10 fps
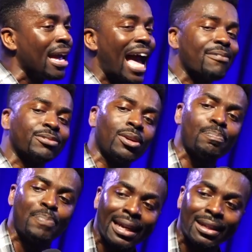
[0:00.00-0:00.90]
i've
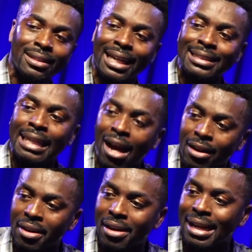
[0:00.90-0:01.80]
not been in
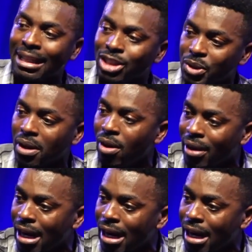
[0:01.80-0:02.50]
ghana and nigeria long